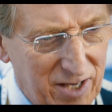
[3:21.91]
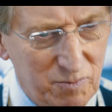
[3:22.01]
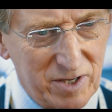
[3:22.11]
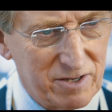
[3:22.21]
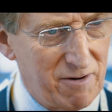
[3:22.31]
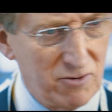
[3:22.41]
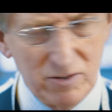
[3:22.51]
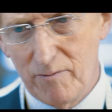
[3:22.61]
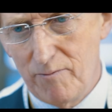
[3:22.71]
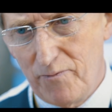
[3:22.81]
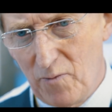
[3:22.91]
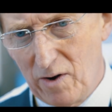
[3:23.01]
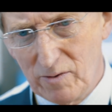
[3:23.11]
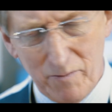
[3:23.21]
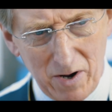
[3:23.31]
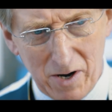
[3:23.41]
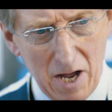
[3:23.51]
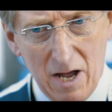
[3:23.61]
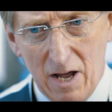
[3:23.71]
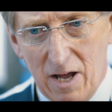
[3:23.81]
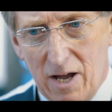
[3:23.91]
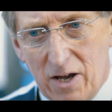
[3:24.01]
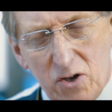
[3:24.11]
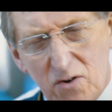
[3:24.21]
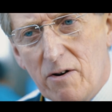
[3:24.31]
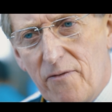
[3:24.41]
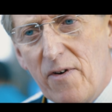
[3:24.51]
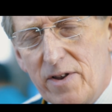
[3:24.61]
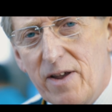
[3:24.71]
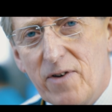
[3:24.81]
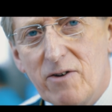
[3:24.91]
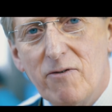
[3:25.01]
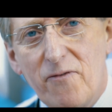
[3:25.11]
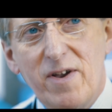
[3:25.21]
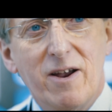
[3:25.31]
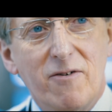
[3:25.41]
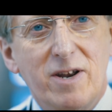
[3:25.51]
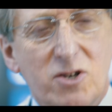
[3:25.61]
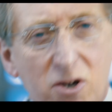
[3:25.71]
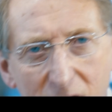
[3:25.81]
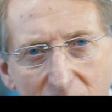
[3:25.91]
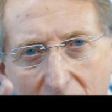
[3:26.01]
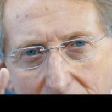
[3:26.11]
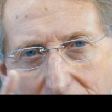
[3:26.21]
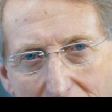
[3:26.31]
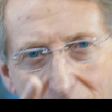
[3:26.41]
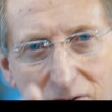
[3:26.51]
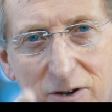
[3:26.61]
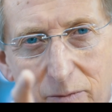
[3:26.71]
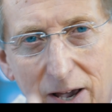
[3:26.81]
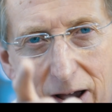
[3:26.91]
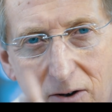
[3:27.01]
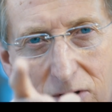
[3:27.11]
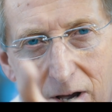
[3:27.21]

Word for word: is, Mr. Rosenberg, you've got a very difficult figure. And he turned around and he looked at me, he goes,